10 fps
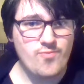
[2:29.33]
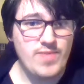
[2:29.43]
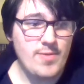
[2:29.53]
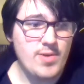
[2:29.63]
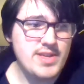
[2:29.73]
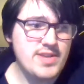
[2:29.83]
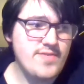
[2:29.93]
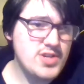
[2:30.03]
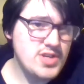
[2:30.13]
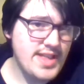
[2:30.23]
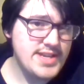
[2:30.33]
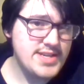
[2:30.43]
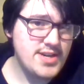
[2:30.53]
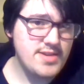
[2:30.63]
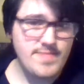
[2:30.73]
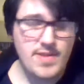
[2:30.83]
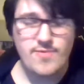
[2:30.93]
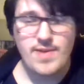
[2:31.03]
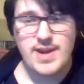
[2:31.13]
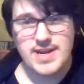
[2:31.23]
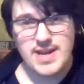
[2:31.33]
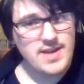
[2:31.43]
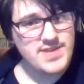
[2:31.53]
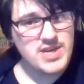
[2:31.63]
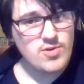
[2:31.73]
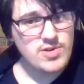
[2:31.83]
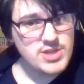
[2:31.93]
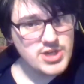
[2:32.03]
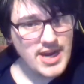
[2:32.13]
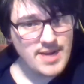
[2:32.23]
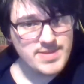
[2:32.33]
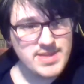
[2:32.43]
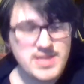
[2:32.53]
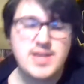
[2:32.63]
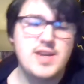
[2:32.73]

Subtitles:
They won the division last year. They're the reigning NFC North champs.